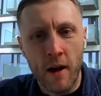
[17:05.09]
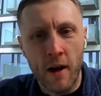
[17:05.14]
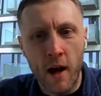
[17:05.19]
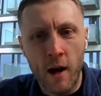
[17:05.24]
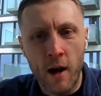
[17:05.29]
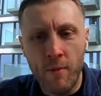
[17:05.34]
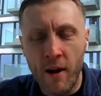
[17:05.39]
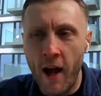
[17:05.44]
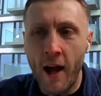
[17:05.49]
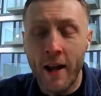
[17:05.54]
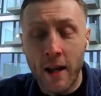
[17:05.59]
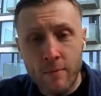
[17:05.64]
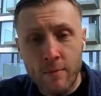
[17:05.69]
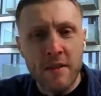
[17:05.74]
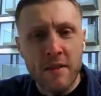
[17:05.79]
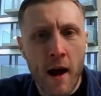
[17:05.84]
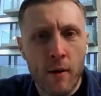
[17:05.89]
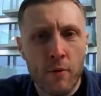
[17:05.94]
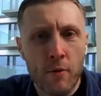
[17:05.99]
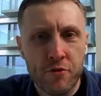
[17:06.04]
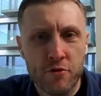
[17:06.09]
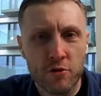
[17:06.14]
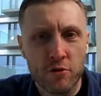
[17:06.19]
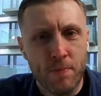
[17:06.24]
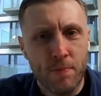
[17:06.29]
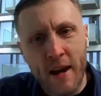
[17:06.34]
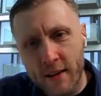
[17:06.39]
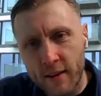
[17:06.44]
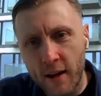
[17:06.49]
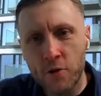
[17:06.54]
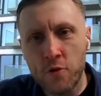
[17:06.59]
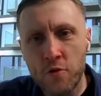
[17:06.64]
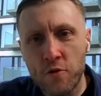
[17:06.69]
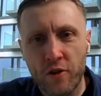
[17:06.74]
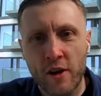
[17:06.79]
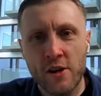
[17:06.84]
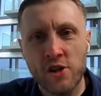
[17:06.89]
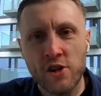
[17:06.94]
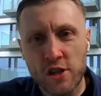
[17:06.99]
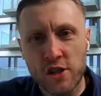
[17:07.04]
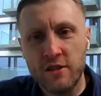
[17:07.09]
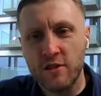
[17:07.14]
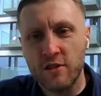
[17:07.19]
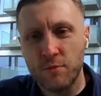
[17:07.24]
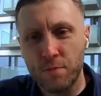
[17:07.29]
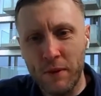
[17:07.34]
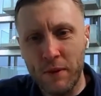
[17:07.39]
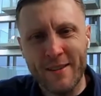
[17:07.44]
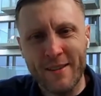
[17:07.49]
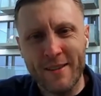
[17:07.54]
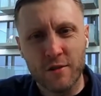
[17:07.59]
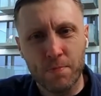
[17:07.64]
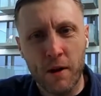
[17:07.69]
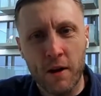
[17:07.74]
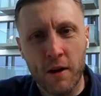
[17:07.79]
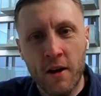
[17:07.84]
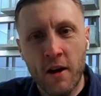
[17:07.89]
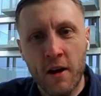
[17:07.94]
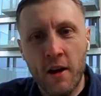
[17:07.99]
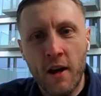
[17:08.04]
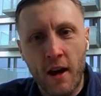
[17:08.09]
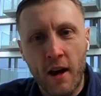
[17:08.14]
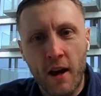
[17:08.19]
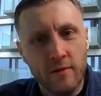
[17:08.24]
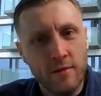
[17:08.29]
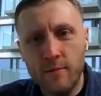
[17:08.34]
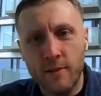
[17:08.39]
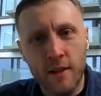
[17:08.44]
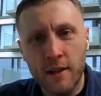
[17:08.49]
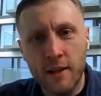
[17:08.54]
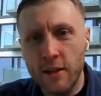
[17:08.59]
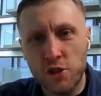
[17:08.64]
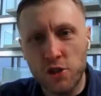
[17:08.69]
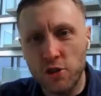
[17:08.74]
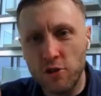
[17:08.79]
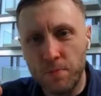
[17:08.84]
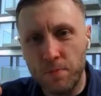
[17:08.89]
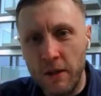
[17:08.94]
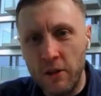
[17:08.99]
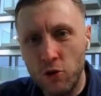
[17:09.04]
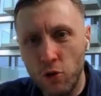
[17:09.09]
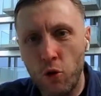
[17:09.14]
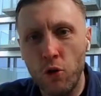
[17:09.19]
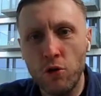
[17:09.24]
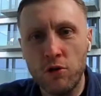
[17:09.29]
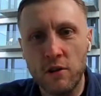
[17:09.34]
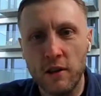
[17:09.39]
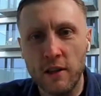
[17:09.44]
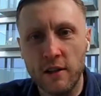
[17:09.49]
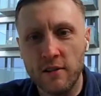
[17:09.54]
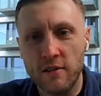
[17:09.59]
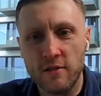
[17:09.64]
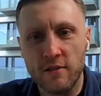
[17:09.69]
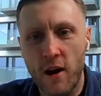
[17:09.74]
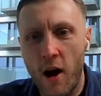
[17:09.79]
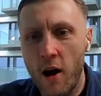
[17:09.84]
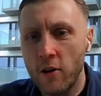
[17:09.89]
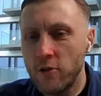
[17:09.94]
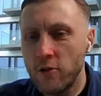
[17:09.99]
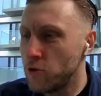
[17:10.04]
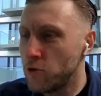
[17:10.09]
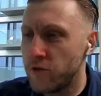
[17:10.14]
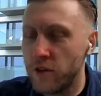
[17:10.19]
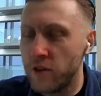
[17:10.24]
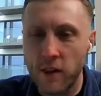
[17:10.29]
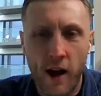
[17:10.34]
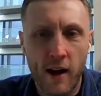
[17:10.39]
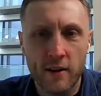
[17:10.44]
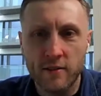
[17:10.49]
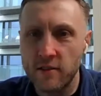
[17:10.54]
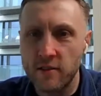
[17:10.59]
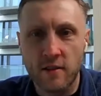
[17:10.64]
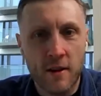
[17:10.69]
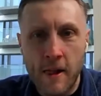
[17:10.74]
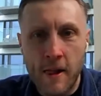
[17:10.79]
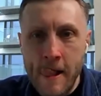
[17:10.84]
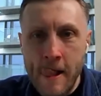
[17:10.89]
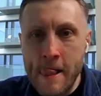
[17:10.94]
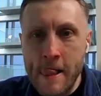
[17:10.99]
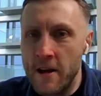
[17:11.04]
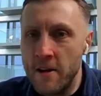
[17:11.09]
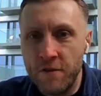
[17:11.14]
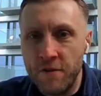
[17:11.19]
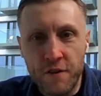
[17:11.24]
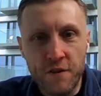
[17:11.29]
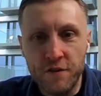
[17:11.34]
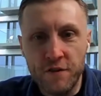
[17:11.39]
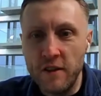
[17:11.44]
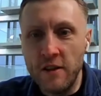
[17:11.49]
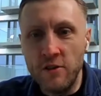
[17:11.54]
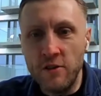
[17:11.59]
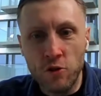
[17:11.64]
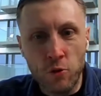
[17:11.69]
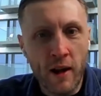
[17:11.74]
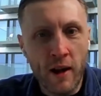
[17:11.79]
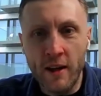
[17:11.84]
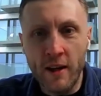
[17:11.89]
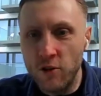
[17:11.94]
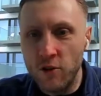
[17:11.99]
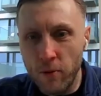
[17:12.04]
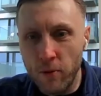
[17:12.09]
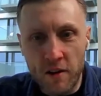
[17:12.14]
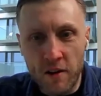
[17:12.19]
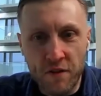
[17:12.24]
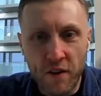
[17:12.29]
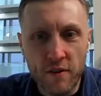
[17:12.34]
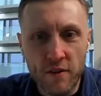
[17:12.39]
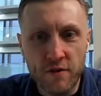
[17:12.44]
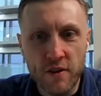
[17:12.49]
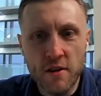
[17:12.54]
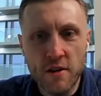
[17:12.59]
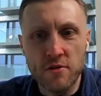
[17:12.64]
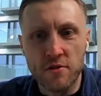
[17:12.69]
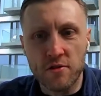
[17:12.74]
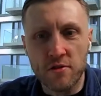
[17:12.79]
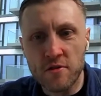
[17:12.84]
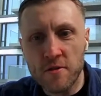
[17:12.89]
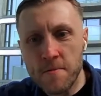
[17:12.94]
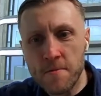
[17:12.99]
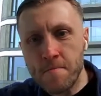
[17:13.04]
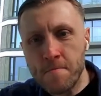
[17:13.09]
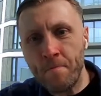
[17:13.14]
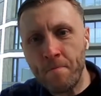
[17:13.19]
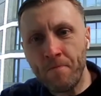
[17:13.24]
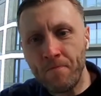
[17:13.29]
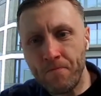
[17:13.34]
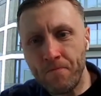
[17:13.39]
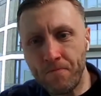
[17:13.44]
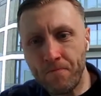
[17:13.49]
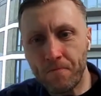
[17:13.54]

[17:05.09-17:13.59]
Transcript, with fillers: um, and I mean that with respect. I know French needs its place, but it seems English has been totally discarded over the last 15, 20, 25 years. Well,